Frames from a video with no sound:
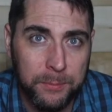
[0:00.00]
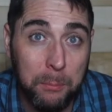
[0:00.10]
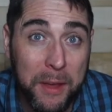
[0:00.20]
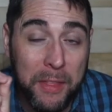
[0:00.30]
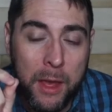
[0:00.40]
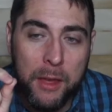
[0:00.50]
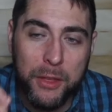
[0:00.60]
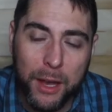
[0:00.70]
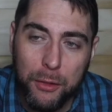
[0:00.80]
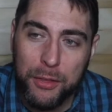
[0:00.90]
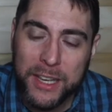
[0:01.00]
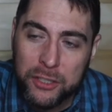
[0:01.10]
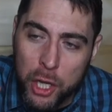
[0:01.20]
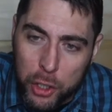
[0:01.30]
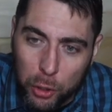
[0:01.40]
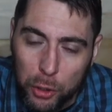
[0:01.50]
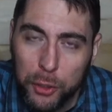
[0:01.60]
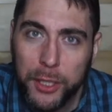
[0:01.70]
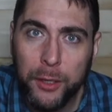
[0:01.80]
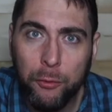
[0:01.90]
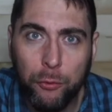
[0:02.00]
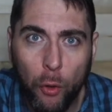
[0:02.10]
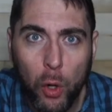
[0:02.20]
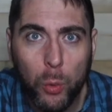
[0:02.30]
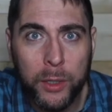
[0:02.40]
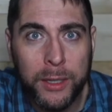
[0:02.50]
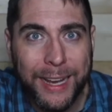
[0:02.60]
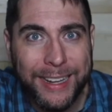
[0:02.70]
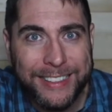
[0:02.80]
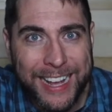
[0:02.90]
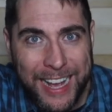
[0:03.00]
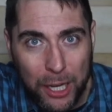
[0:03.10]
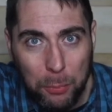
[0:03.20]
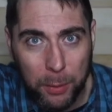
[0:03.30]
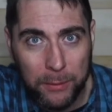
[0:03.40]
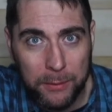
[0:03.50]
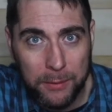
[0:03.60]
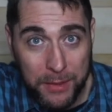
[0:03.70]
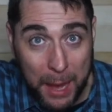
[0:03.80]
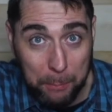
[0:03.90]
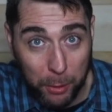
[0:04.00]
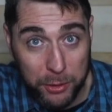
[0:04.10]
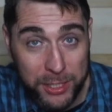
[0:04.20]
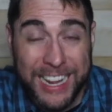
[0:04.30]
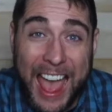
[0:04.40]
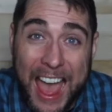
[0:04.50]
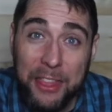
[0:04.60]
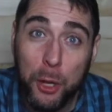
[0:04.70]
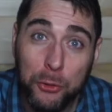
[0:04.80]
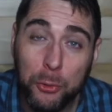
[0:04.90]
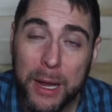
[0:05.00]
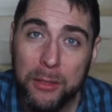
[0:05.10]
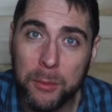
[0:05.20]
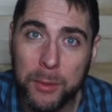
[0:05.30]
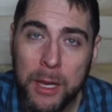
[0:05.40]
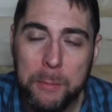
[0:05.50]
But the other thing is, you're looking forward to help that person and those around them.